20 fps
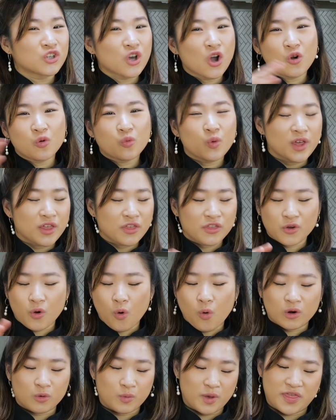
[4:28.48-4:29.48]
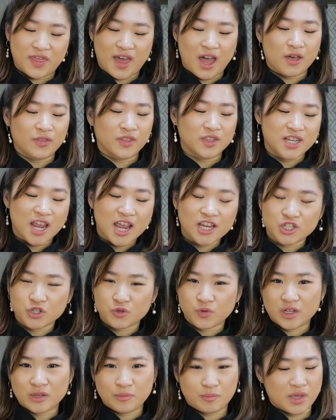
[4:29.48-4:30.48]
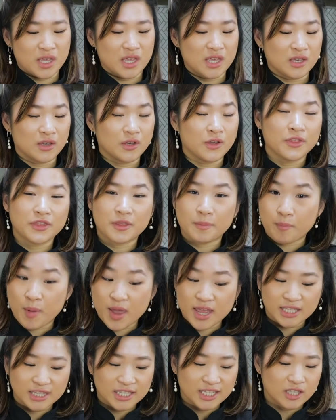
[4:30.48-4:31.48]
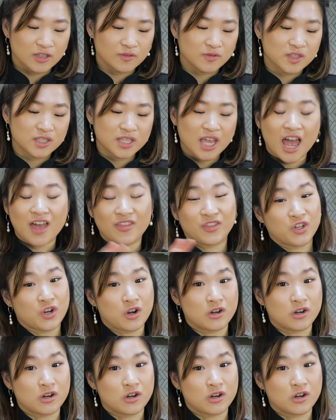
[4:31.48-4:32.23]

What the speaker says: go with or without the tangerine peel, the bay leaves, and the